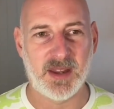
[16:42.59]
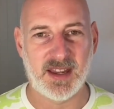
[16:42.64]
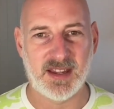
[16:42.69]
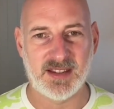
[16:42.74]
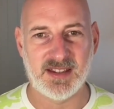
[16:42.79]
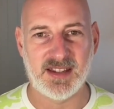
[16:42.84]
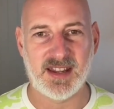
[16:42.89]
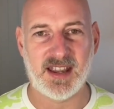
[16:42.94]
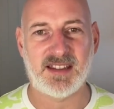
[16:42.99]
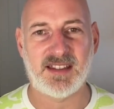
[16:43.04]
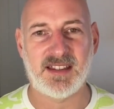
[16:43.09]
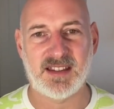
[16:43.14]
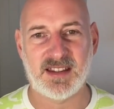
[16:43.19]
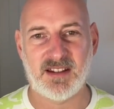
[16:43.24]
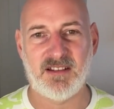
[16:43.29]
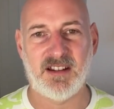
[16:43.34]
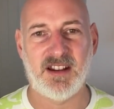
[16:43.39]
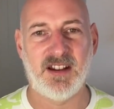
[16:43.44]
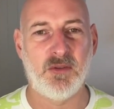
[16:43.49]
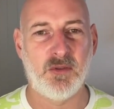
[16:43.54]
is
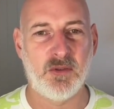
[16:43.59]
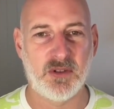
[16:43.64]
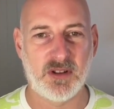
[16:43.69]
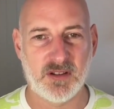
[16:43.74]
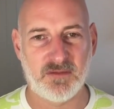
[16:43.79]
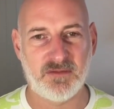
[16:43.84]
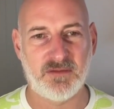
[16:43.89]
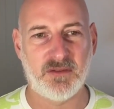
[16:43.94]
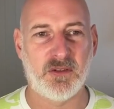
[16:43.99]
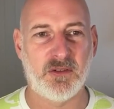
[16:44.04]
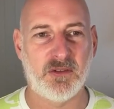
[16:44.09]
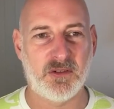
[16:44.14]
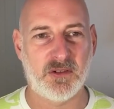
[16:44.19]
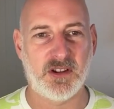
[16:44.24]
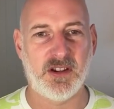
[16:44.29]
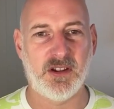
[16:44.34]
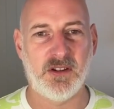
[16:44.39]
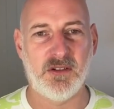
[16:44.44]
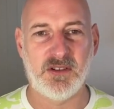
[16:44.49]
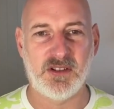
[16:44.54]
necessary in order
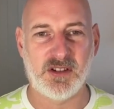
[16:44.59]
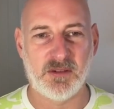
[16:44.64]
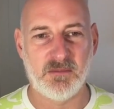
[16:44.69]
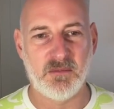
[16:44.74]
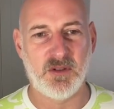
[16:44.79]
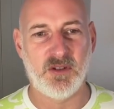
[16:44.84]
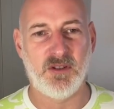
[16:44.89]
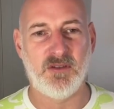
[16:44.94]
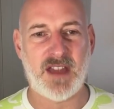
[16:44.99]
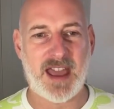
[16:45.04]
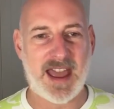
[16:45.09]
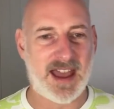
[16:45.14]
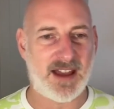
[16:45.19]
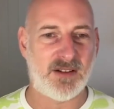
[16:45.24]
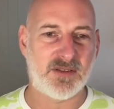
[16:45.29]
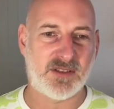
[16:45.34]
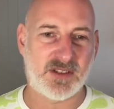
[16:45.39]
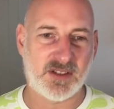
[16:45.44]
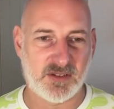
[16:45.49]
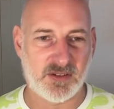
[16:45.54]
for you to move
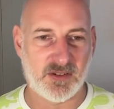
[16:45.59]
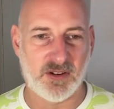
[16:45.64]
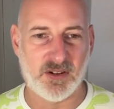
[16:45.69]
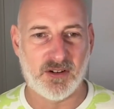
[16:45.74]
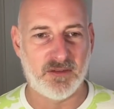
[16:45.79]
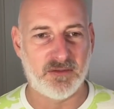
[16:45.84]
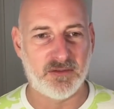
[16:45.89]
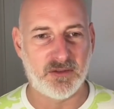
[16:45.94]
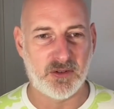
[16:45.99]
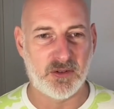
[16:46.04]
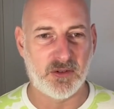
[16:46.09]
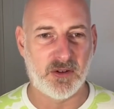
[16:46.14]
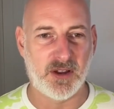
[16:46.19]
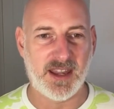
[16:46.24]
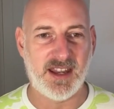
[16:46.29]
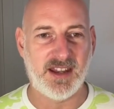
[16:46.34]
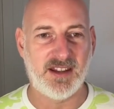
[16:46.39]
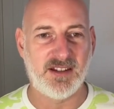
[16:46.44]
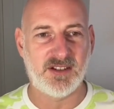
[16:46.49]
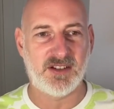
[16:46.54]
out of or
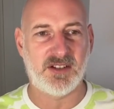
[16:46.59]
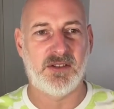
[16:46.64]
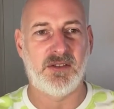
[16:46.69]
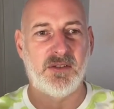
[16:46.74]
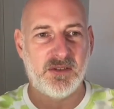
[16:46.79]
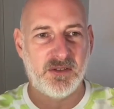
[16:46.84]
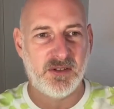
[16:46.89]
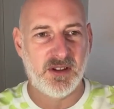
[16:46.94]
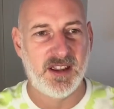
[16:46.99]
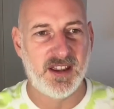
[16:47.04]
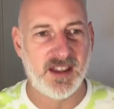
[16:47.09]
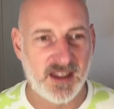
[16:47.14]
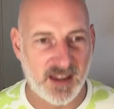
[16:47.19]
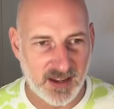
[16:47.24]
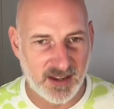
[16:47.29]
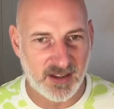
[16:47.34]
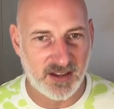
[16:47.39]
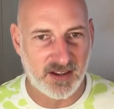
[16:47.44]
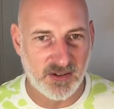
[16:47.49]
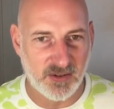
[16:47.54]
into
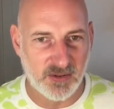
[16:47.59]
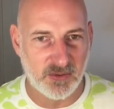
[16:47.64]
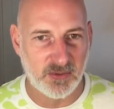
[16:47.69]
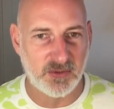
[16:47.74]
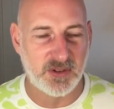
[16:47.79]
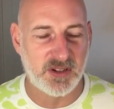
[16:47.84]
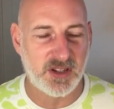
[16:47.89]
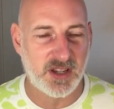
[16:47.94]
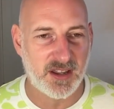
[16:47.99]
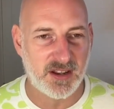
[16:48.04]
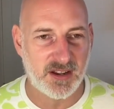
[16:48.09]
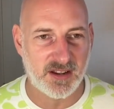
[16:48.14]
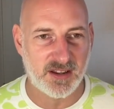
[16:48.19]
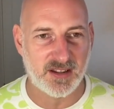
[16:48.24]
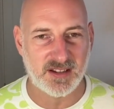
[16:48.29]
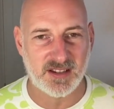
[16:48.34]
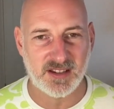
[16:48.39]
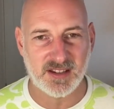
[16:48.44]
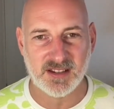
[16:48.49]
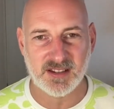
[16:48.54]
an
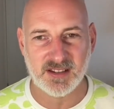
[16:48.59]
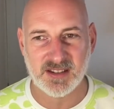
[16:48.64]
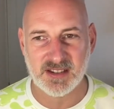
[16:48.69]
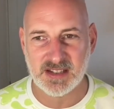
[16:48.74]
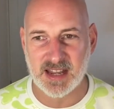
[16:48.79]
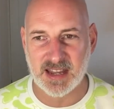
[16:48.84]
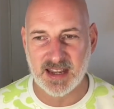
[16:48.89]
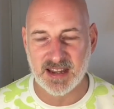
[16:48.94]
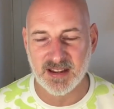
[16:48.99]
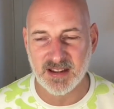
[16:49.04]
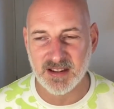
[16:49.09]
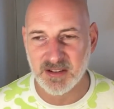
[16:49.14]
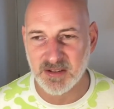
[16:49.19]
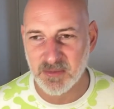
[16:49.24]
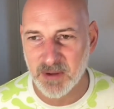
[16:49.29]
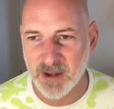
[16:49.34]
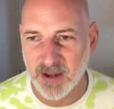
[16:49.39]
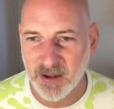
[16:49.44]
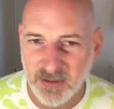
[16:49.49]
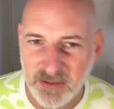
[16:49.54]
alternate state
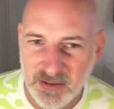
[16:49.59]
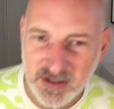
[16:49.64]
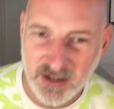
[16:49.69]
as well.